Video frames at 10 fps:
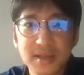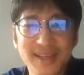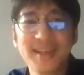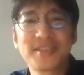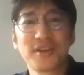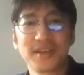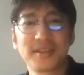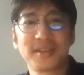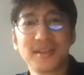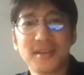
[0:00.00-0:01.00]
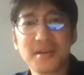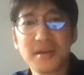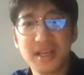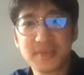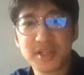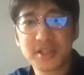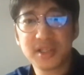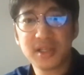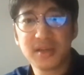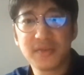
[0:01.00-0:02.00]
It's not easy,
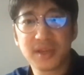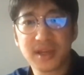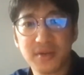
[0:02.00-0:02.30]
especially if